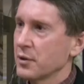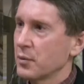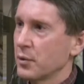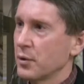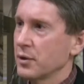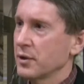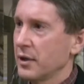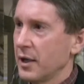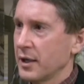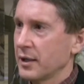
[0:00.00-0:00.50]
in the
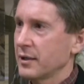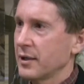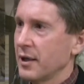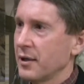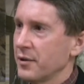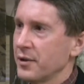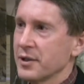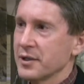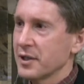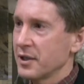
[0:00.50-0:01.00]
world like
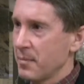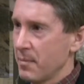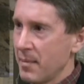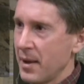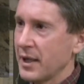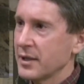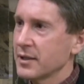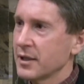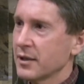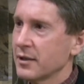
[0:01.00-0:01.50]
that. It's an
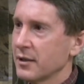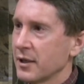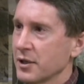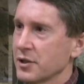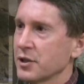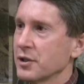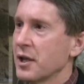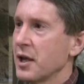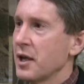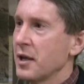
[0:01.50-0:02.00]
amazing
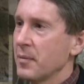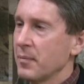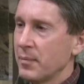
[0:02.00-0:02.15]
collection.